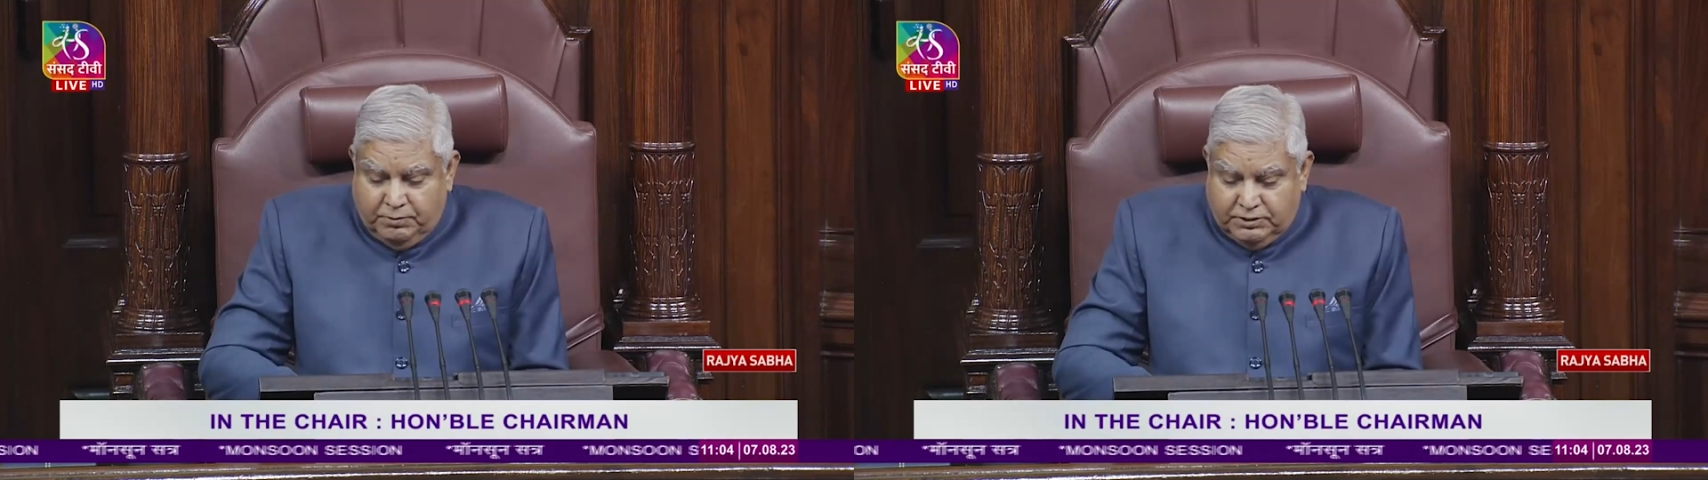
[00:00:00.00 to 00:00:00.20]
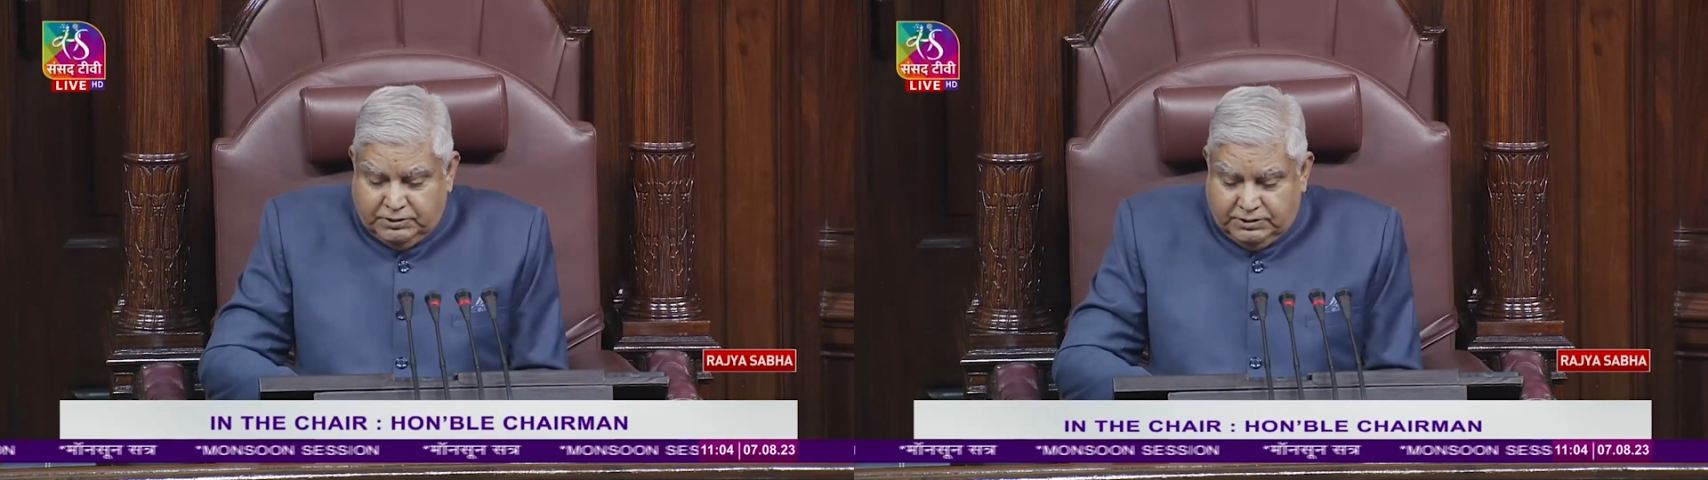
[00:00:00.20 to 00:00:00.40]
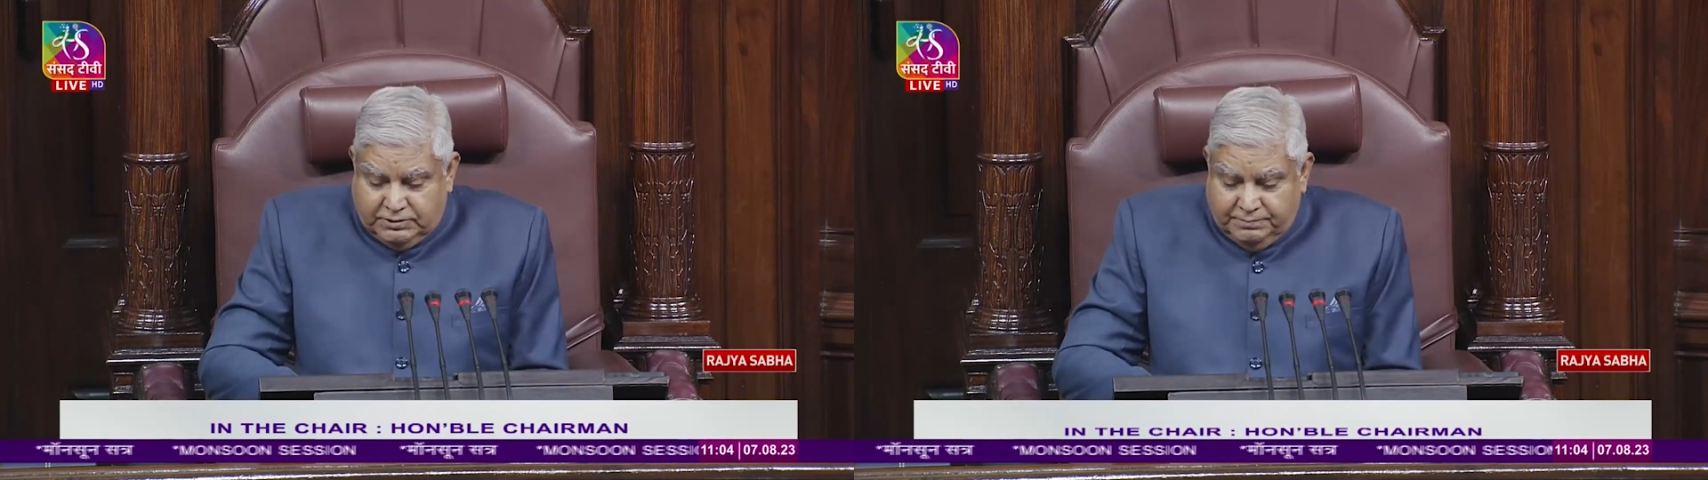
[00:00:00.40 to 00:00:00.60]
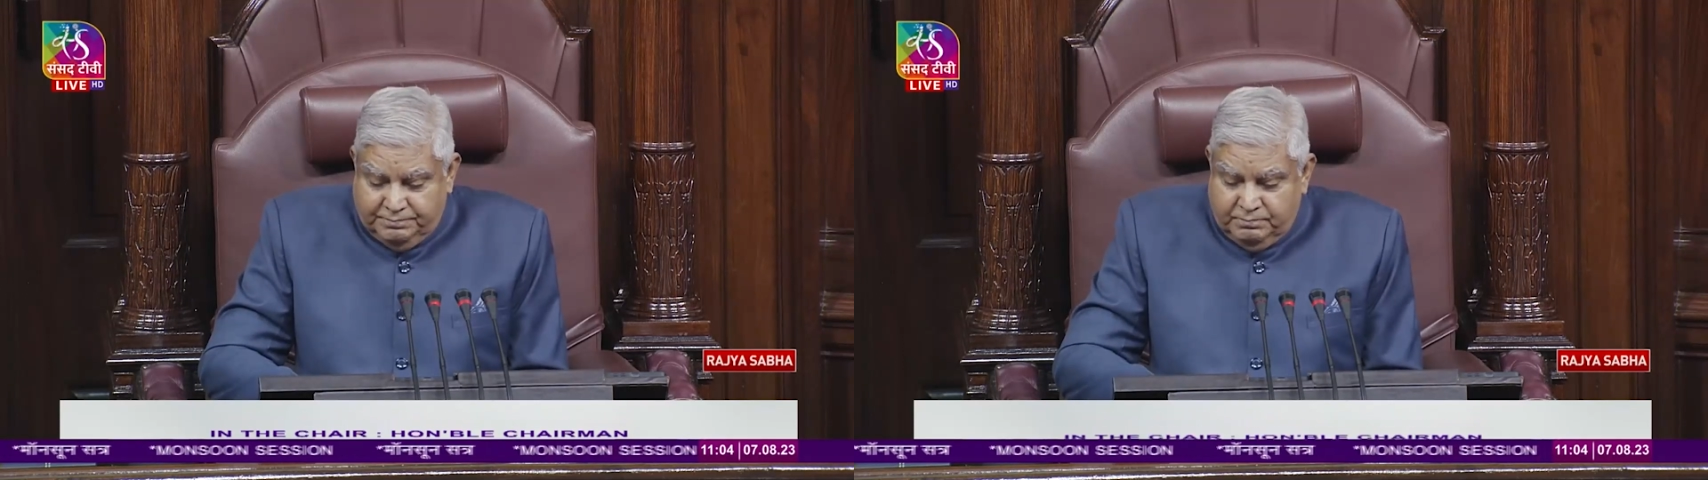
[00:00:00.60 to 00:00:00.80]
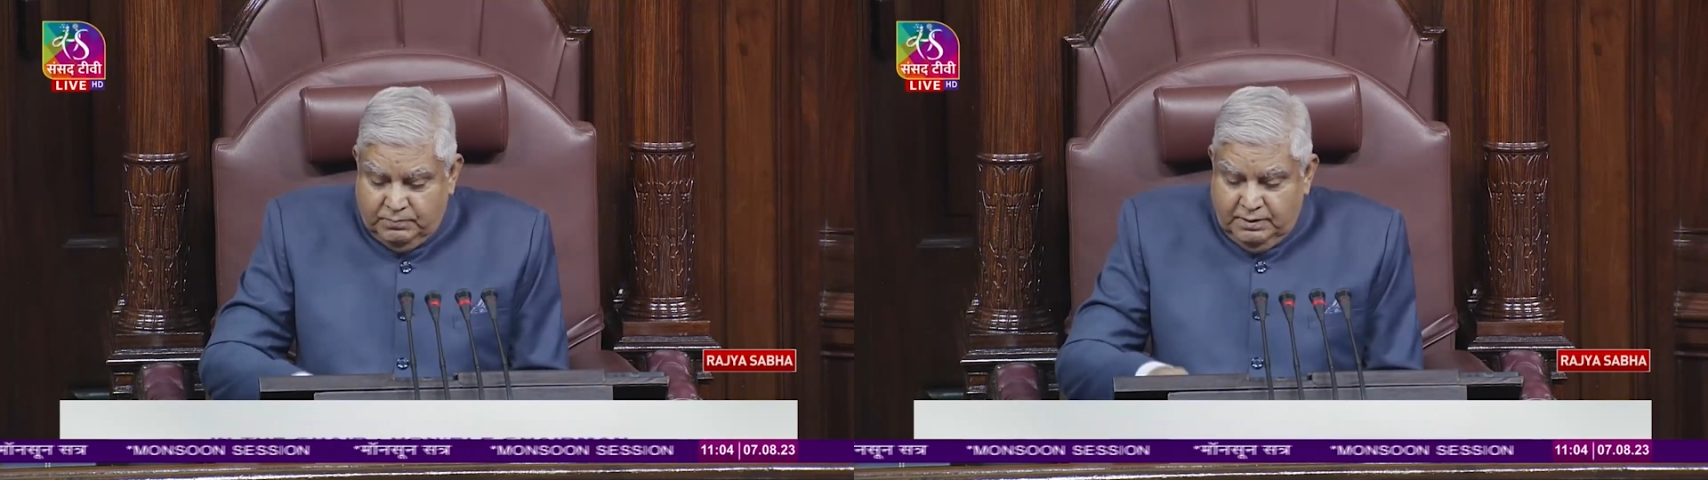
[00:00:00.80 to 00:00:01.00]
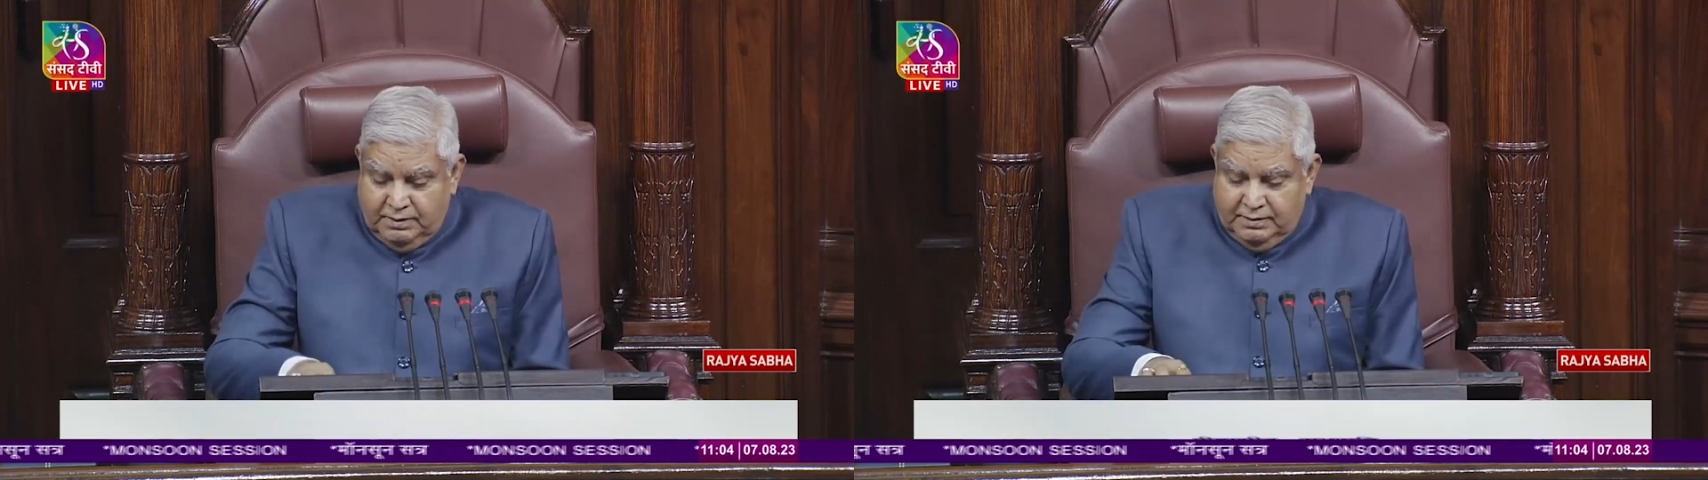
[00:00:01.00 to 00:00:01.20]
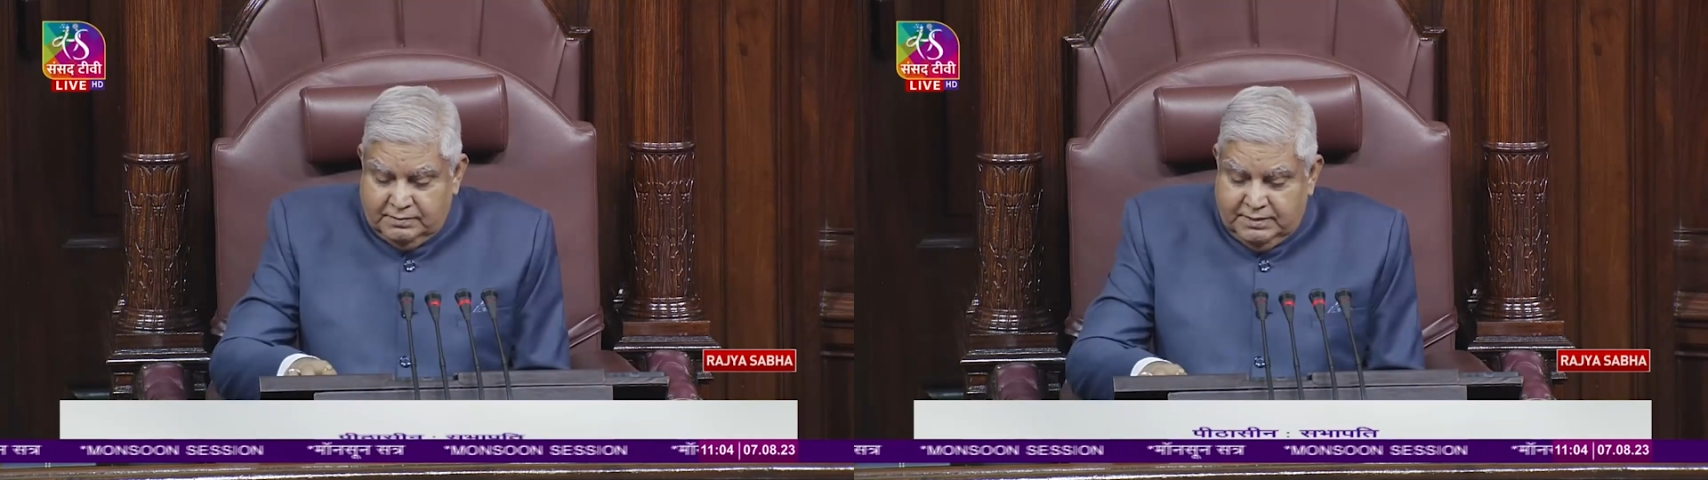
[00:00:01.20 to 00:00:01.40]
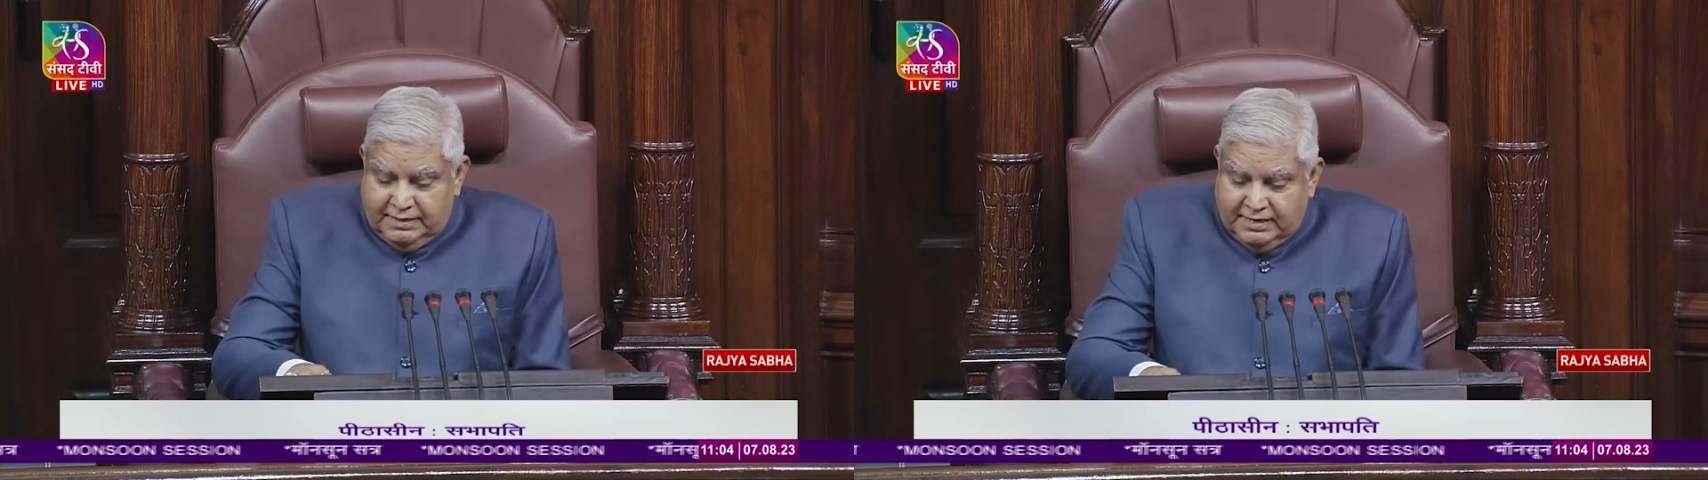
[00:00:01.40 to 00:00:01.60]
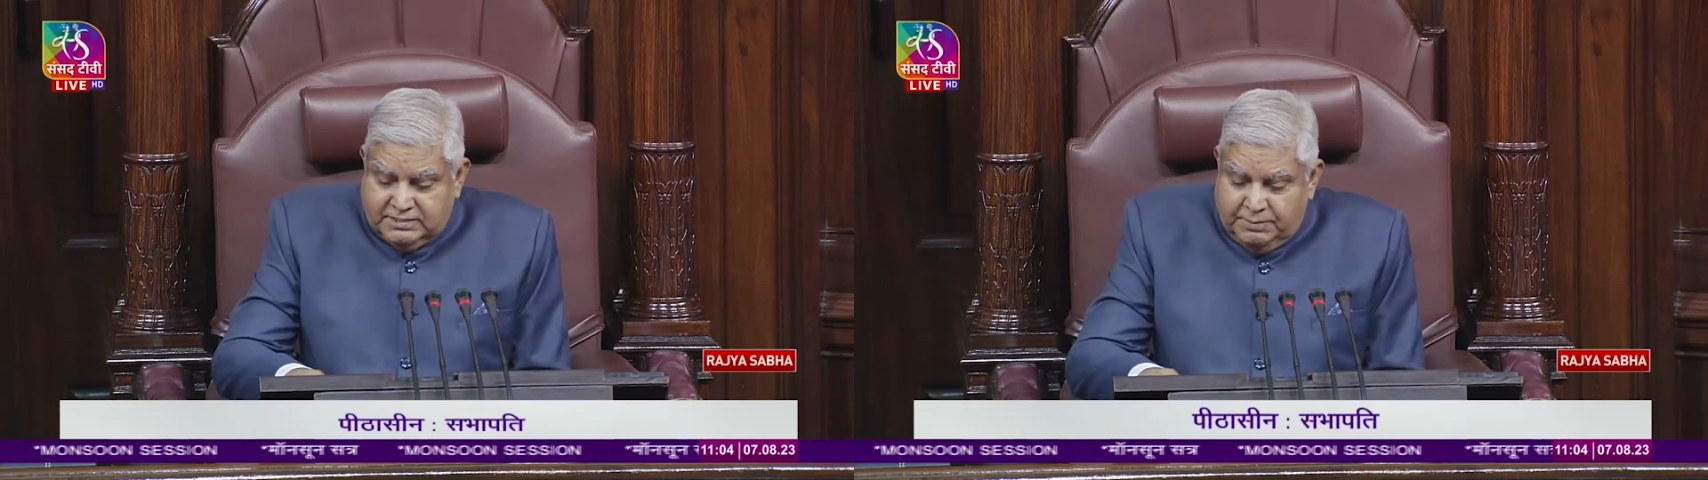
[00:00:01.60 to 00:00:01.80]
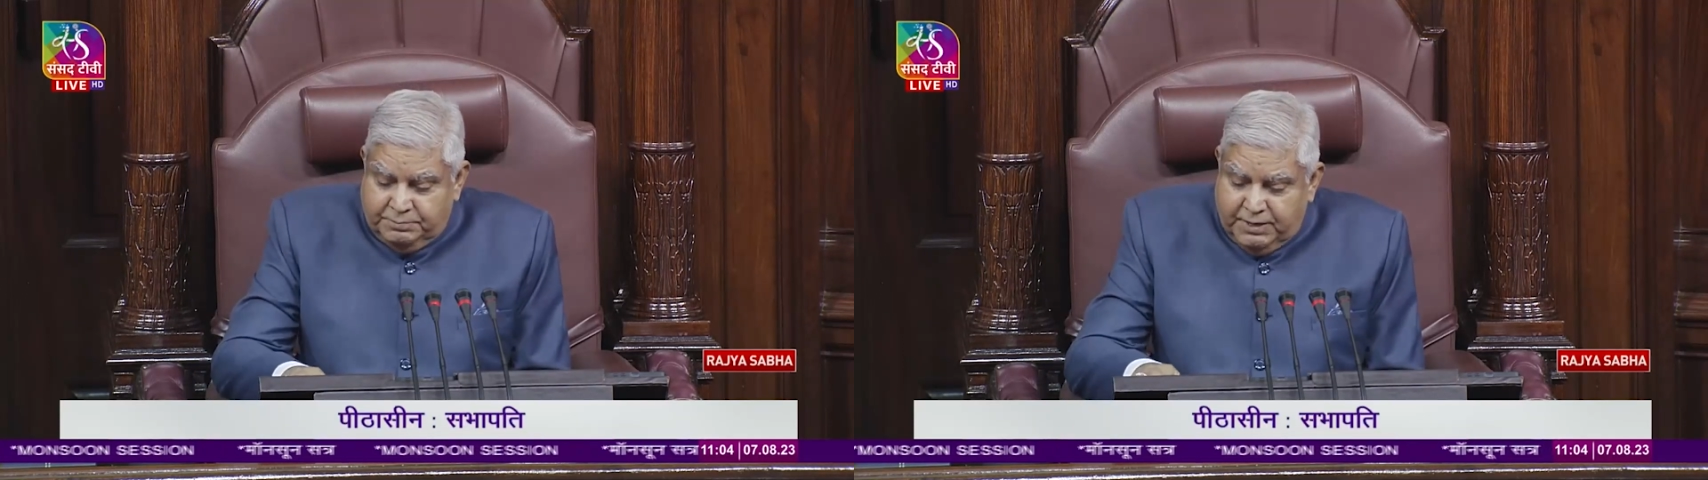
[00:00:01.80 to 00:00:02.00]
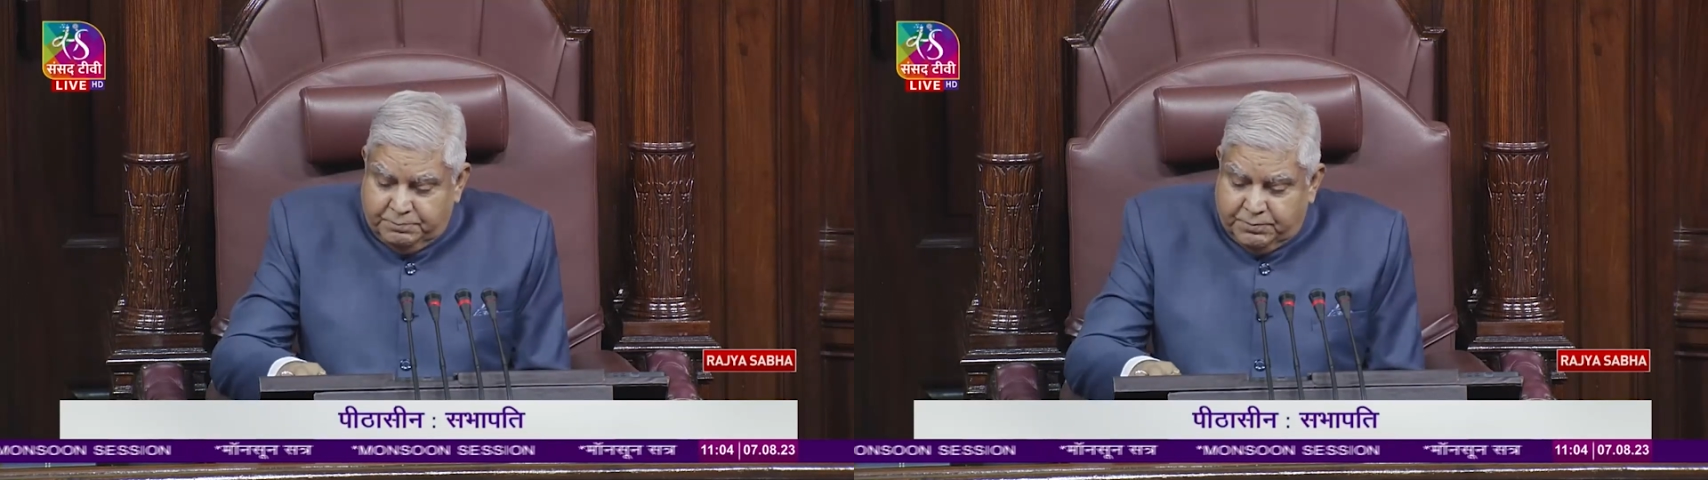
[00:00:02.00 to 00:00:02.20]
policies their exemplary